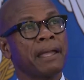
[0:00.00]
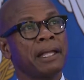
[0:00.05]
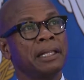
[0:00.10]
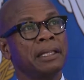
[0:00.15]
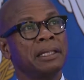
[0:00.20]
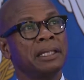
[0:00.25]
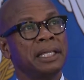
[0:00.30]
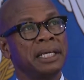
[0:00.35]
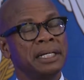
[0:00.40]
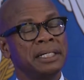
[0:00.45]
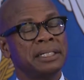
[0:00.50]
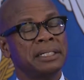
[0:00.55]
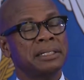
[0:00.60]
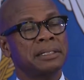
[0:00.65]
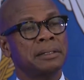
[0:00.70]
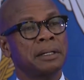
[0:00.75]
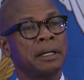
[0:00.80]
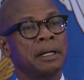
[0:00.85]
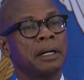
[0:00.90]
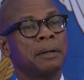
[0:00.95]

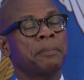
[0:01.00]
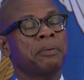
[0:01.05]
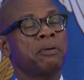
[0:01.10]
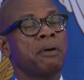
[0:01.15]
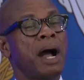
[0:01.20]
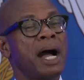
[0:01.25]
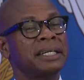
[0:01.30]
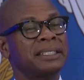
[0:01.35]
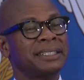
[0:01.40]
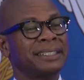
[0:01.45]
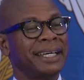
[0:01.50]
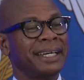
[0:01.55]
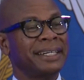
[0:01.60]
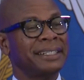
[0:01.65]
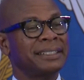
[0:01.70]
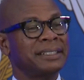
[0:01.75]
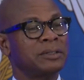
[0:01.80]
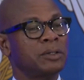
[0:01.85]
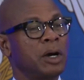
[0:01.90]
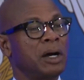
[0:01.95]
this
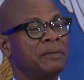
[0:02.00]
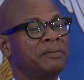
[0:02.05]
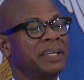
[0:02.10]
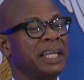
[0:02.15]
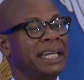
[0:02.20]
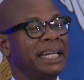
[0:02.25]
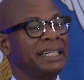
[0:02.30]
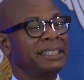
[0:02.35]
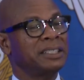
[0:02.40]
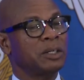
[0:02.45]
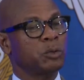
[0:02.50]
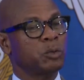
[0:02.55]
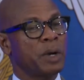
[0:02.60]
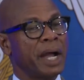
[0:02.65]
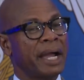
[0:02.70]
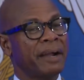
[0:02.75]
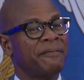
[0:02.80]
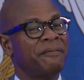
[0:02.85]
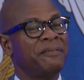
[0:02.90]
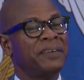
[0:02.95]
process of getting
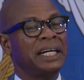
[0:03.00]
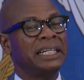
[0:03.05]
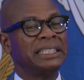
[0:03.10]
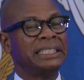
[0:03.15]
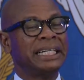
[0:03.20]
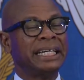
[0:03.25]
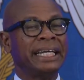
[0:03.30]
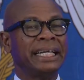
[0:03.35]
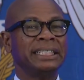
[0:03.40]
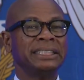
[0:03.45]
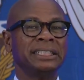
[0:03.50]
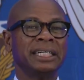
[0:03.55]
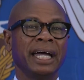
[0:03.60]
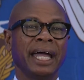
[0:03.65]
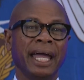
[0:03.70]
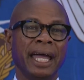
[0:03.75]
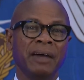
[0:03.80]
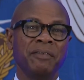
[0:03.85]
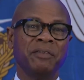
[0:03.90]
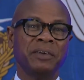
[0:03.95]
direct funding
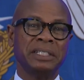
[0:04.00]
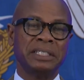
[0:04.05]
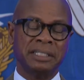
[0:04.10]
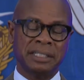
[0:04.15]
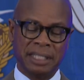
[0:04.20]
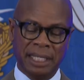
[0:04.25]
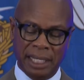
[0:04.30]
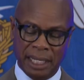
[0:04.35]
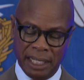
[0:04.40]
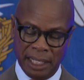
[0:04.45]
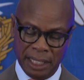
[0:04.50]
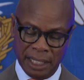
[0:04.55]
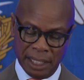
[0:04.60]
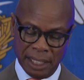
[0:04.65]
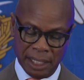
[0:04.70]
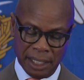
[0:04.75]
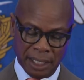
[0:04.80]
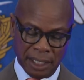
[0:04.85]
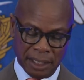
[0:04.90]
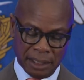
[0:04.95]
to every city
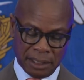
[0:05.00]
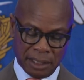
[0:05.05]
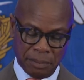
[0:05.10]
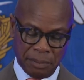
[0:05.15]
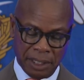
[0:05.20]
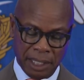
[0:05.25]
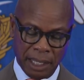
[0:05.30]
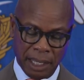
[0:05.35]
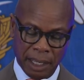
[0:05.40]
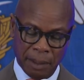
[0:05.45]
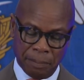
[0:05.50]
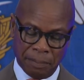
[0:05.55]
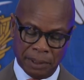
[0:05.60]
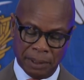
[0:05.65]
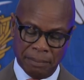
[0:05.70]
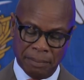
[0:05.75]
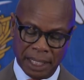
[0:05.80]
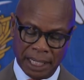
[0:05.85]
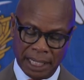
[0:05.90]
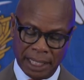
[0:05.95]
to be
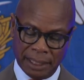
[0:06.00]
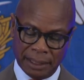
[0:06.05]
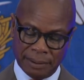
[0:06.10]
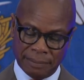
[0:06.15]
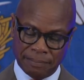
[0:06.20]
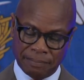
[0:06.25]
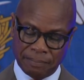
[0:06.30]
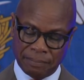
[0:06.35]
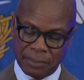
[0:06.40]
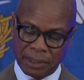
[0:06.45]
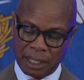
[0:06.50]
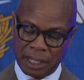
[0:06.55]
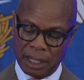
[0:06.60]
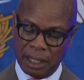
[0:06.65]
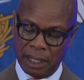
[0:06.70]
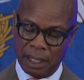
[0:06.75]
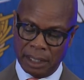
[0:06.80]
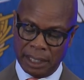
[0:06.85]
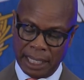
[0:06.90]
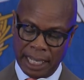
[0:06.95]

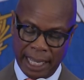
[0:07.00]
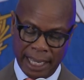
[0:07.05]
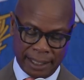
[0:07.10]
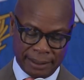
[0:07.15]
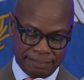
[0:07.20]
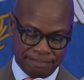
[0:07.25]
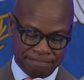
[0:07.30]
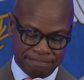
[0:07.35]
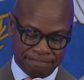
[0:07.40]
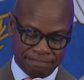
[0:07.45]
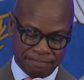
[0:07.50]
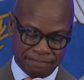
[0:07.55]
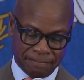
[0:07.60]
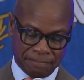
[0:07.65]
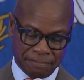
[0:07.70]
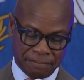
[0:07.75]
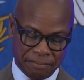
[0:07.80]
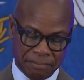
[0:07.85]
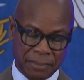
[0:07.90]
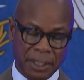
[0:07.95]
implemented
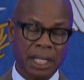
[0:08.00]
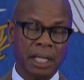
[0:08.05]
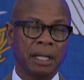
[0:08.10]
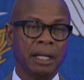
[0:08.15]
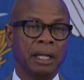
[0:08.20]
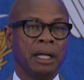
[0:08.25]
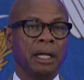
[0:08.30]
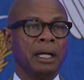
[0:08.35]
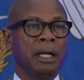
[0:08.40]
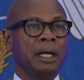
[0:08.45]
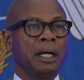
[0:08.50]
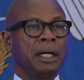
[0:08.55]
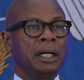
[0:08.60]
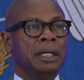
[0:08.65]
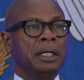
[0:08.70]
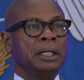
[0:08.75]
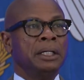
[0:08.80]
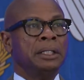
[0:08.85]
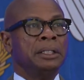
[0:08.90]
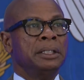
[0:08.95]
again.
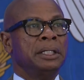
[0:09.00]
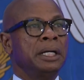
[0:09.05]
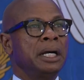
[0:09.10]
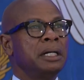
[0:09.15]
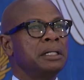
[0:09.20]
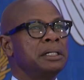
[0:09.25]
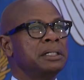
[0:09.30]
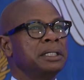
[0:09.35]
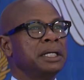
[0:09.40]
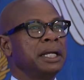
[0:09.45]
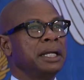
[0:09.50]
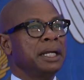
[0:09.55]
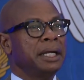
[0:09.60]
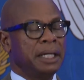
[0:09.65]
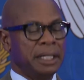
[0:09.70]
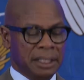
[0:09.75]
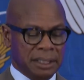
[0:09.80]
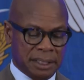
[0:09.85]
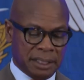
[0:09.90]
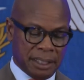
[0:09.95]
The other thing
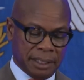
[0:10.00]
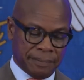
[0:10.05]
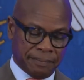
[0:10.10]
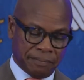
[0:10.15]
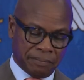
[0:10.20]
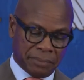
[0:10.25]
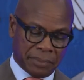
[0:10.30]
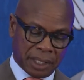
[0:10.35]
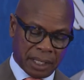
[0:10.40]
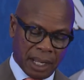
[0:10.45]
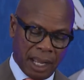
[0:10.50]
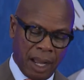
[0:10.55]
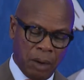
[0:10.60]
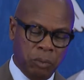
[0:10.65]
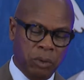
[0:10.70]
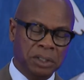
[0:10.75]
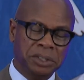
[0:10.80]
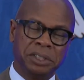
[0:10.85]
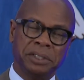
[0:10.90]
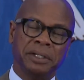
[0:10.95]
is, I
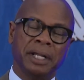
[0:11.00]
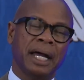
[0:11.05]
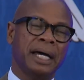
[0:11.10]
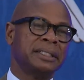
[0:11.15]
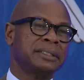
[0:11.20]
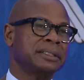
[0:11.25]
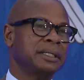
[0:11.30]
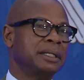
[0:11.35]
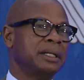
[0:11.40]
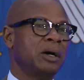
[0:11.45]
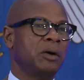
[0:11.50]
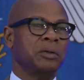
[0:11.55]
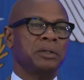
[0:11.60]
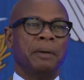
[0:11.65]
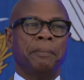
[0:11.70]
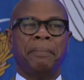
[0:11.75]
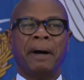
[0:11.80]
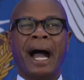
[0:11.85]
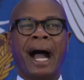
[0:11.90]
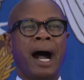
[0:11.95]
want you guys to know
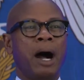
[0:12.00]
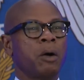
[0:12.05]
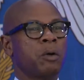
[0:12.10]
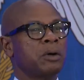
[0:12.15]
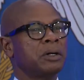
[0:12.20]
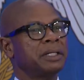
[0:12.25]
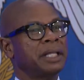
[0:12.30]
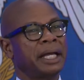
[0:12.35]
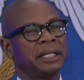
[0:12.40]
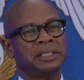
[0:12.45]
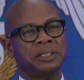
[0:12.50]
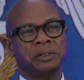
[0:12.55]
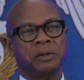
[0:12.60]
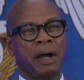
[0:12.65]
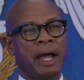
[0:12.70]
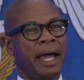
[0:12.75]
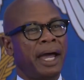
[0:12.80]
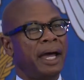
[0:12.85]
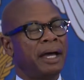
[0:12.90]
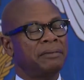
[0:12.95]
the power that you
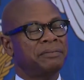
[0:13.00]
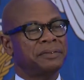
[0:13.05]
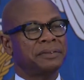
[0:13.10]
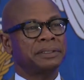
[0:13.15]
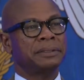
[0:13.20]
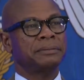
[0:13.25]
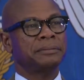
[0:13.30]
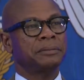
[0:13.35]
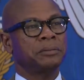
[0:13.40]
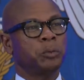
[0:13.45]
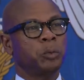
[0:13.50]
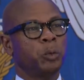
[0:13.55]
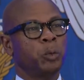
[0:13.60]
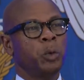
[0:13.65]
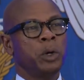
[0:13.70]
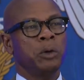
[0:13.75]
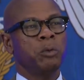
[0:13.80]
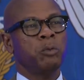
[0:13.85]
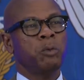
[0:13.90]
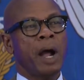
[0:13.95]
have
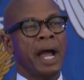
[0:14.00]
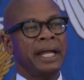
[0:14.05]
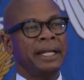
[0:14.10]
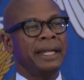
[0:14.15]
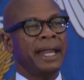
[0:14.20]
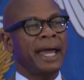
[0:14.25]
we're right